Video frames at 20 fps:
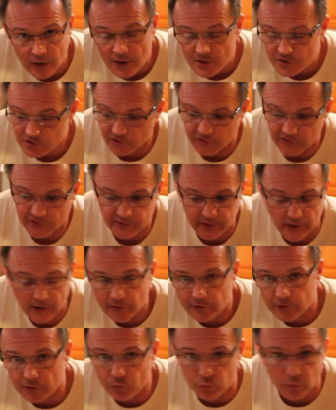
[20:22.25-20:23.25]
Just
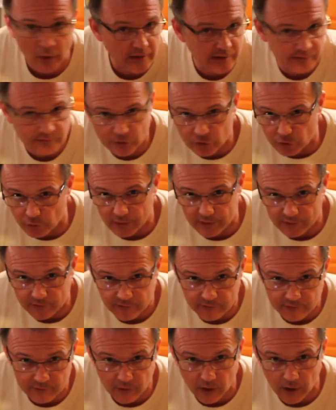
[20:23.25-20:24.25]
standard regular
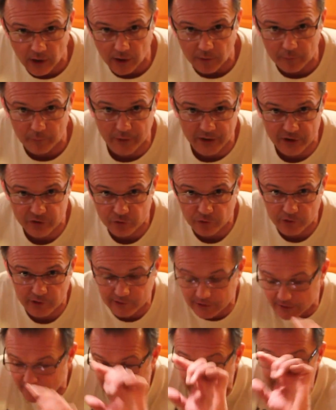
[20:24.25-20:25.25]
grits. Make sure
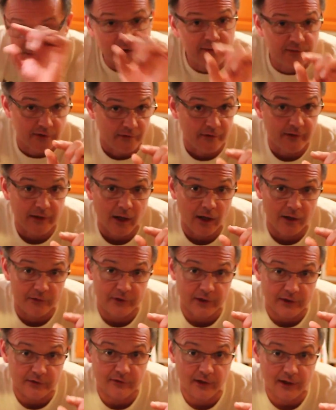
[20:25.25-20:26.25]
it says on the
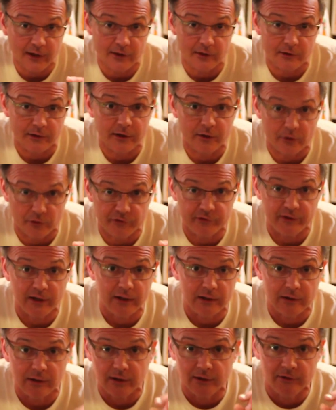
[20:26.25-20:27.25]
container, it'll
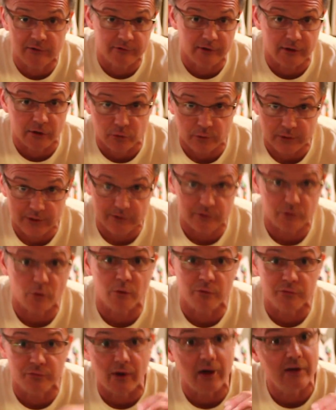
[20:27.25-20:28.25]
say instant grits or
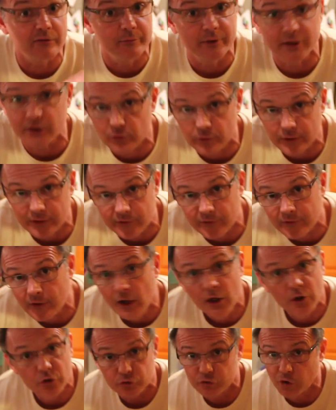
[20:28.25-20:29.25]
5-minute grits.
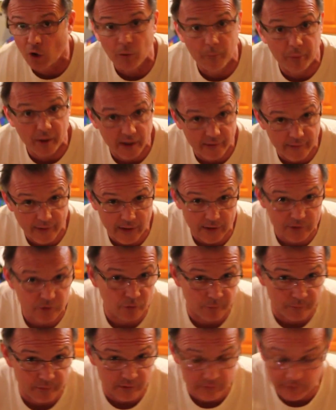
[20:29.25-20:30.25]
Don't buy that.
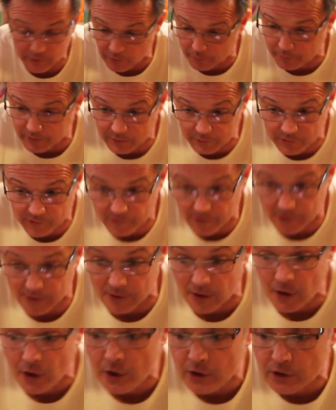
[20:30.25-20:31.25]
You'll big mistake,
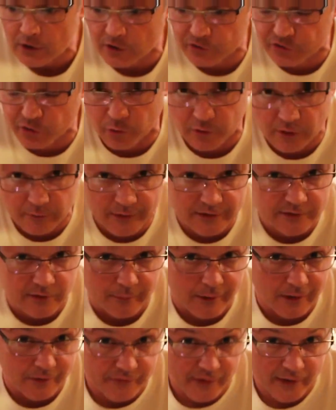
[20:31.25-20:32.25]
because you want to make them
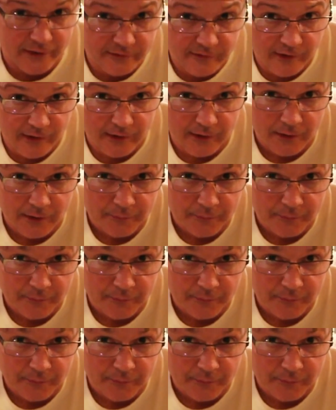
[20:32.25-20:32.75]
al dente.